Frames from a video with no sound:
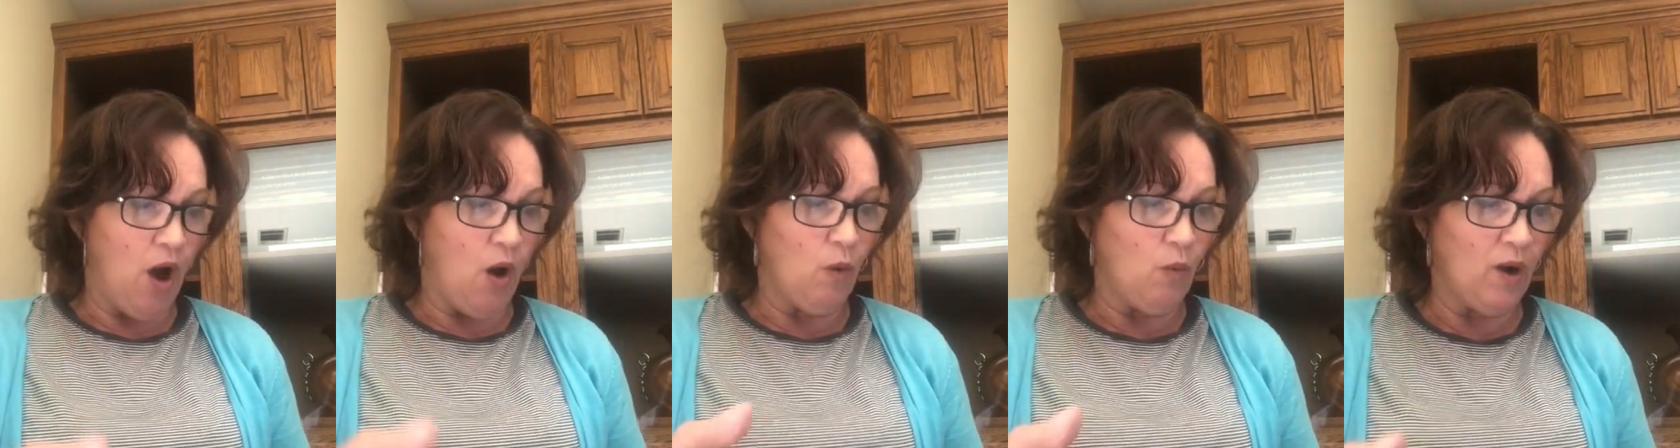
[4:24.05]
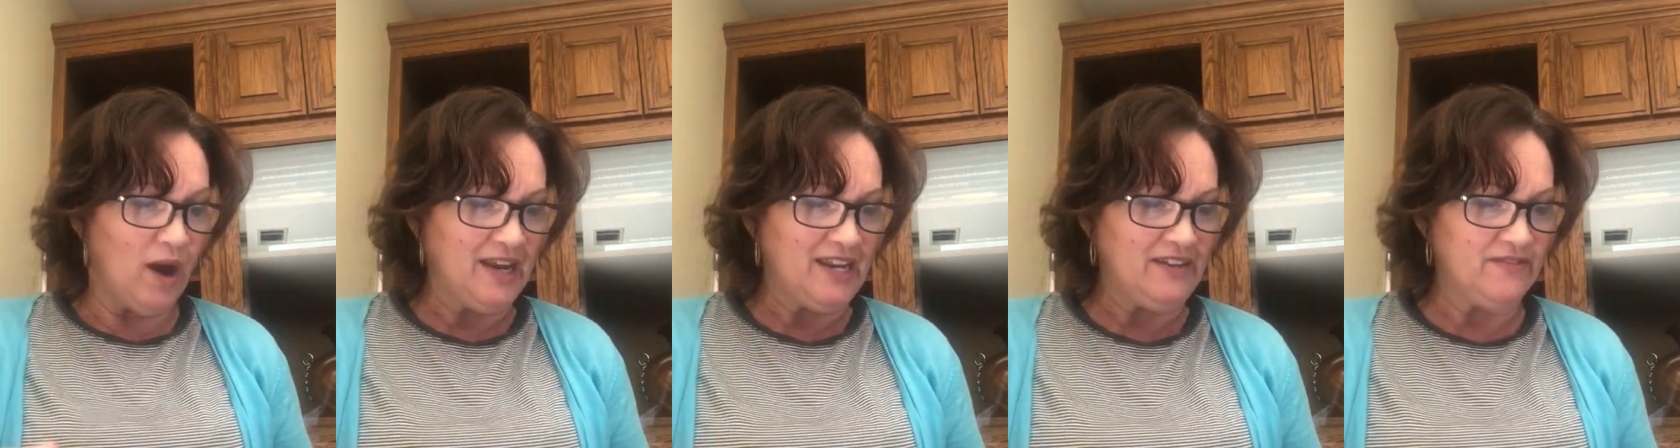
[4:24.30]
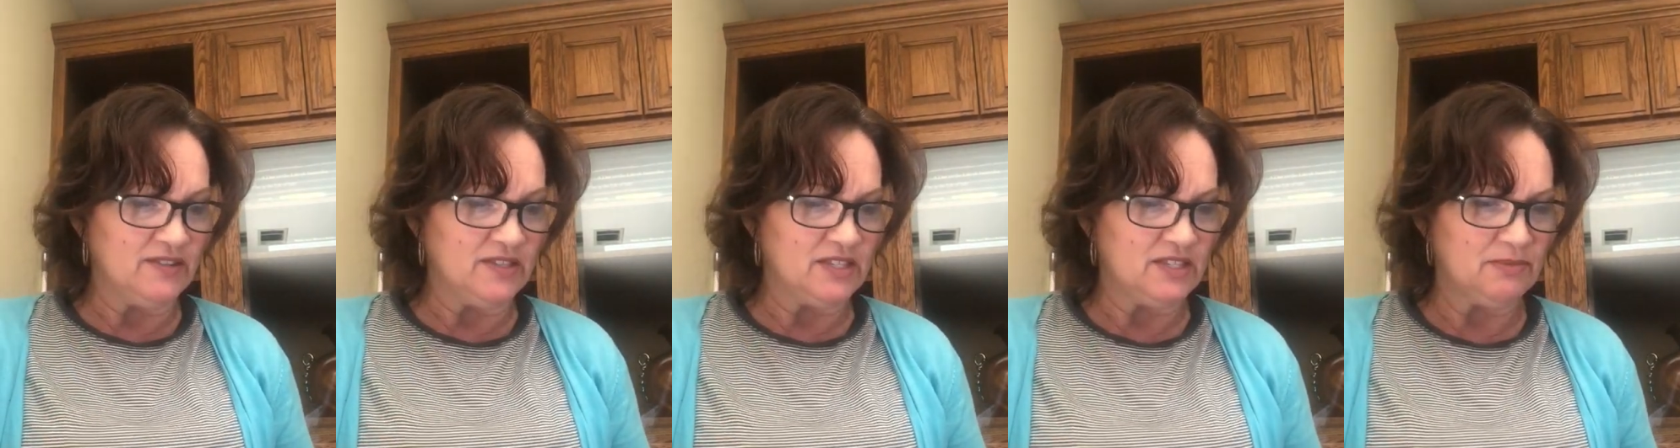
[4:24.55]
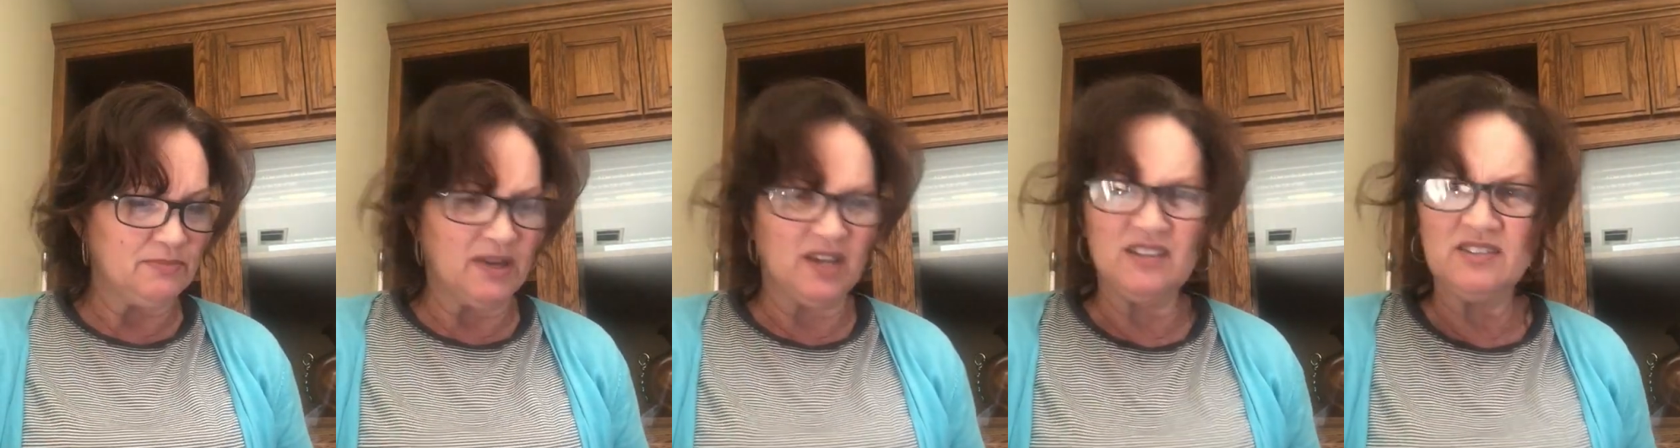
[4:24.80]
One even
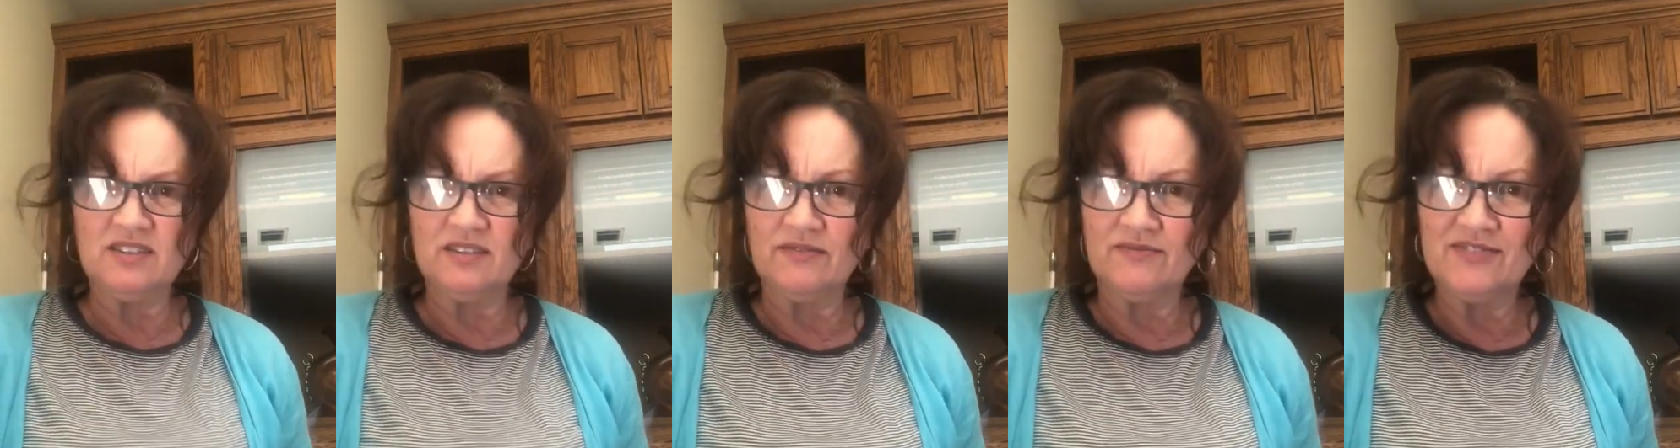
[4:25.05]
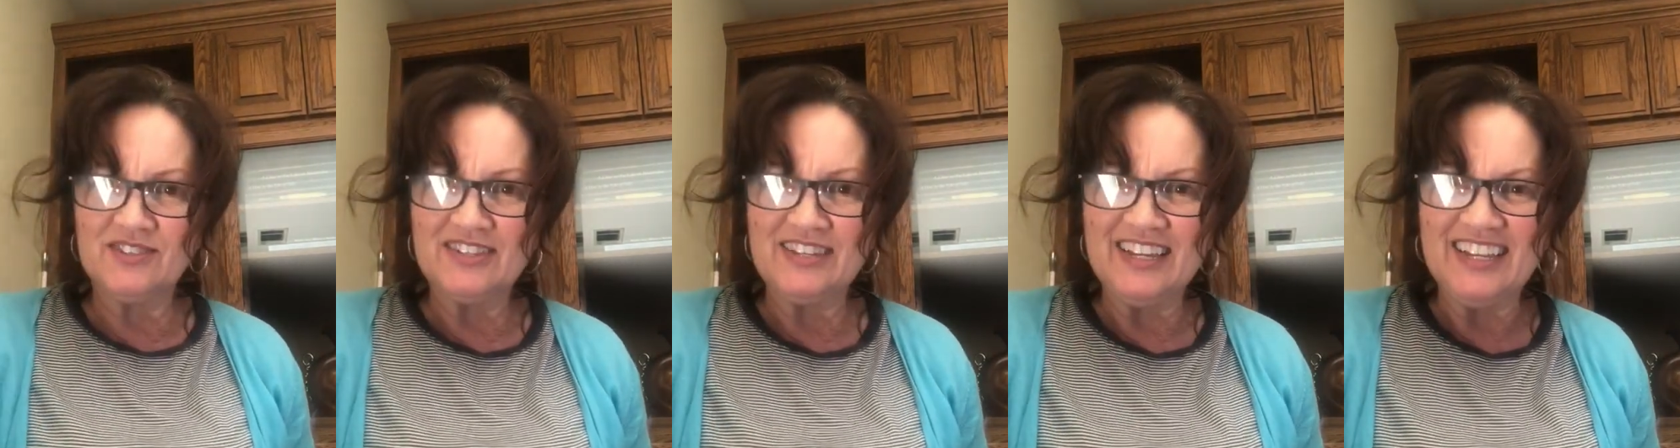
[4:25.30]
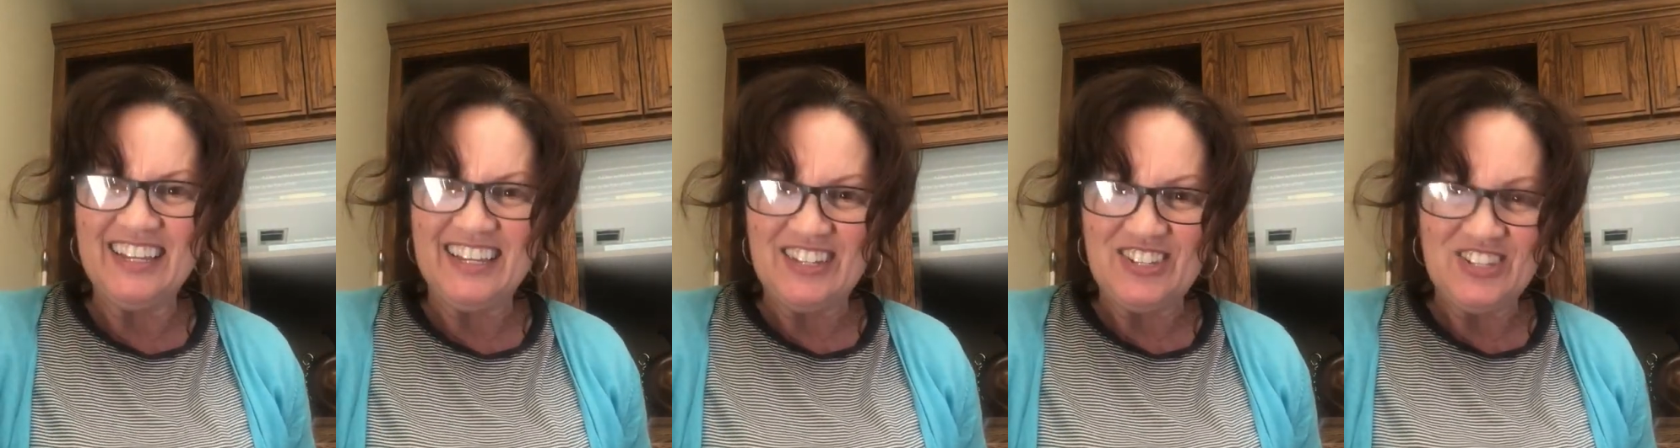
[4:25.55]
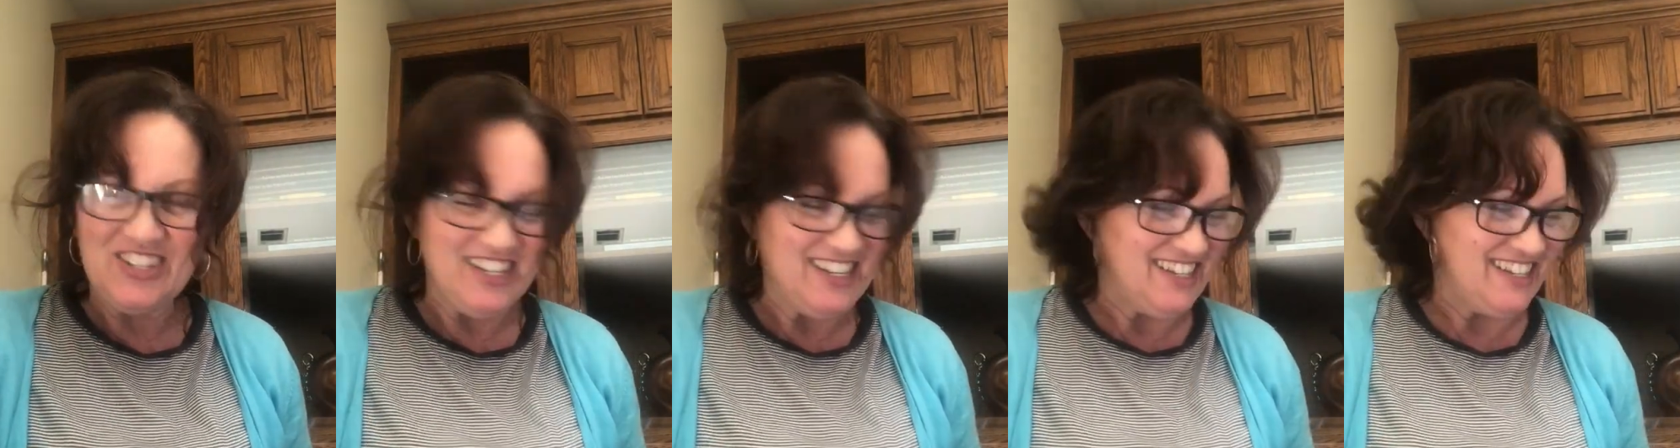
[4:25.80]
smells of stinky
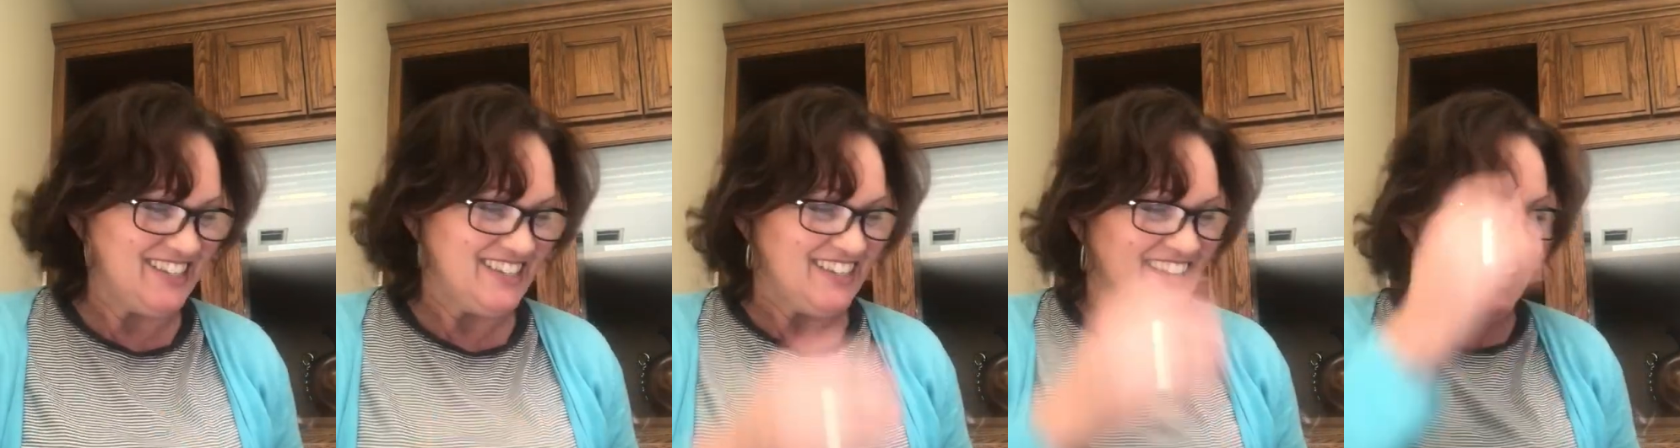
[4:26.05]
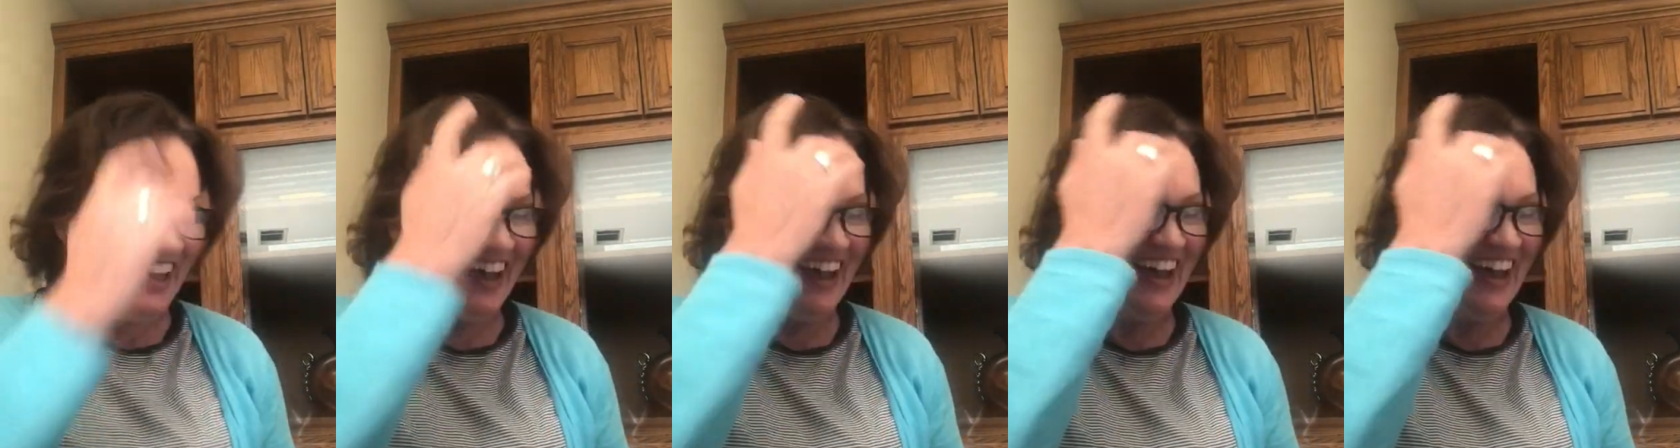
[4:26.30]
cheese.